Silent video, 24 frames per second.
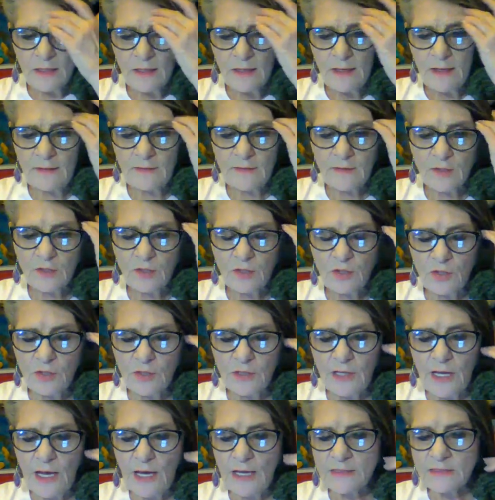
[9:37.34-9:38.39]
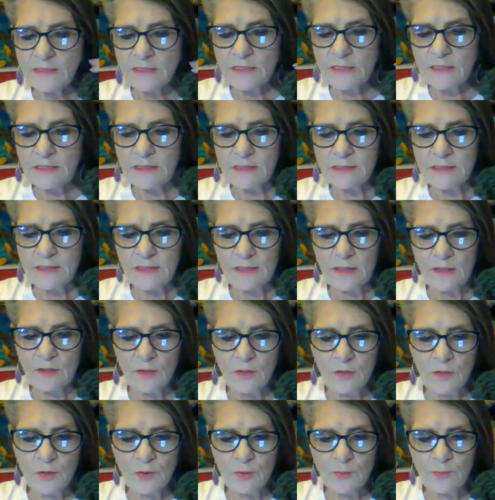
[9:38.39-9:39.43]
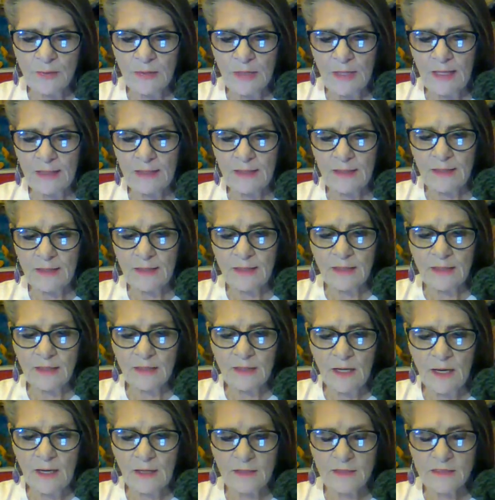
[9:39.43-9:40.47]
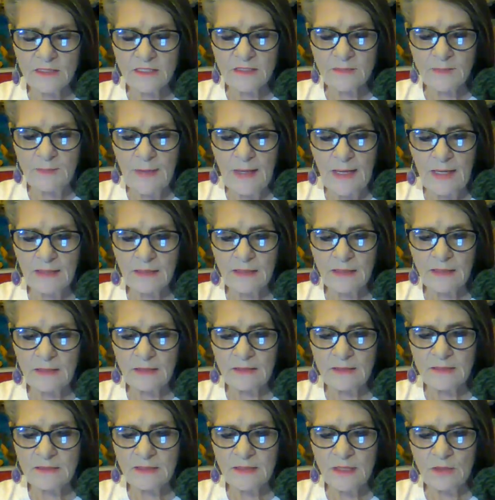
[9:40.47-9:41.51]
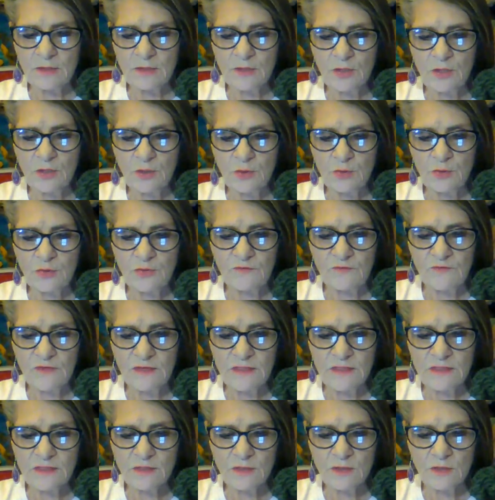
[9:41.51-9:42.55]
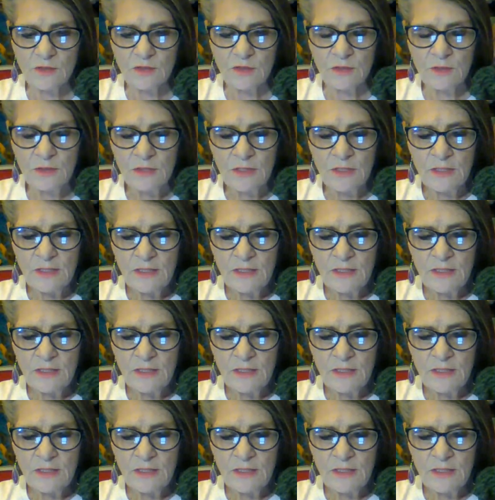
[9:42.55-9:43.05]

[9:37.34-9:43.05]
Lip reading: and the curiosity dealer, who plainly had not expected his uncouth visitor,